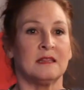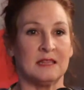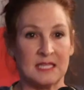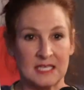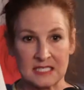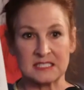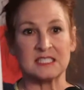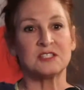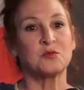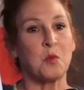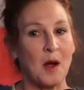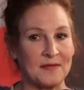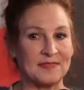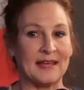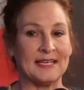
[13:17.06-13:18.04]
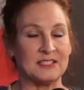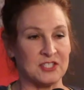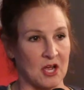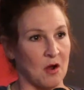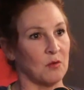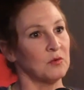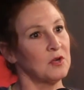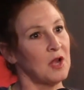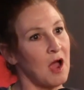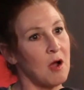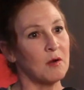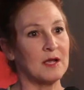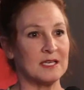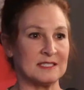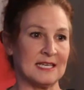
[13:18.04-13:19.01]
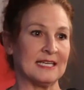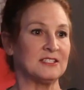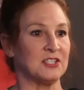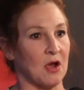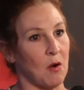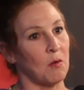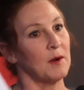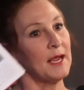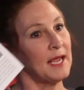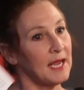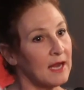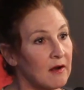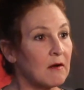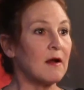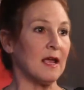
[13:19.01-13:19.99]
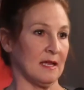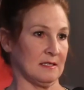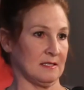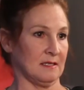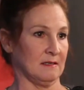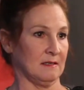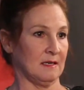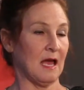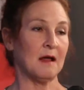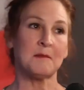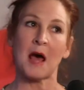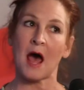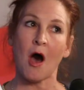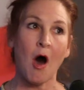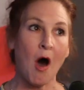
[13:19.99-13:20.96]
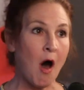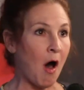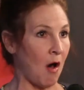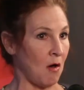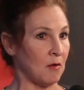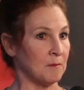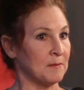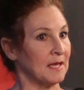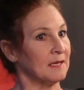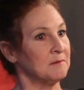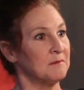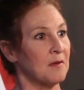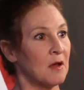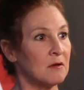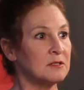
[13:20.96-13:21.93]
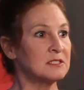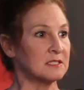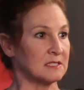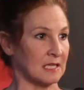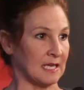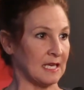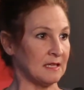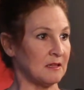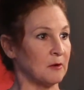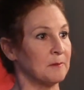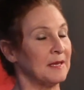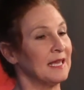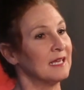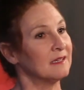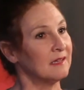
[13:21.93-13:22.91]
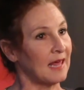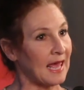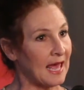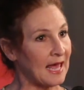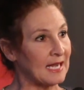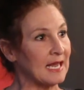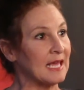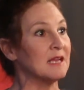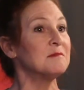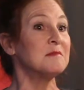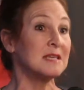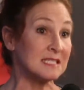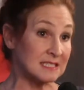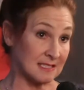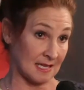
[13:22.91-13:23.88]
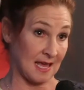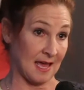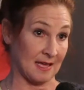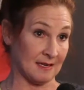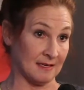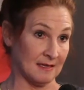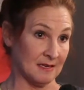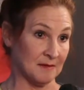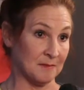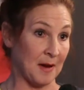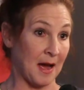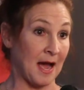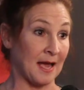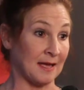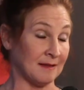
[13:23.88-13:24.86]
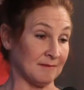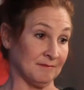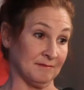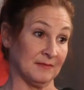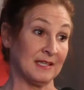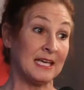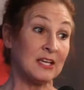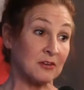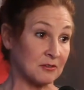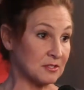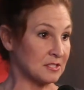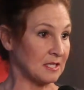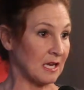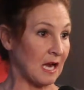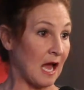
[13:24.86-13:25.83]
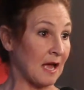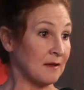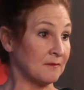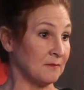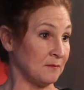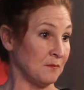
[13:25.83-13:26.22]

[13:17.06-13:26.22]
This is what they don't know because they don't hear it. Now, not all, but mostly they're being led and misled by leaders that I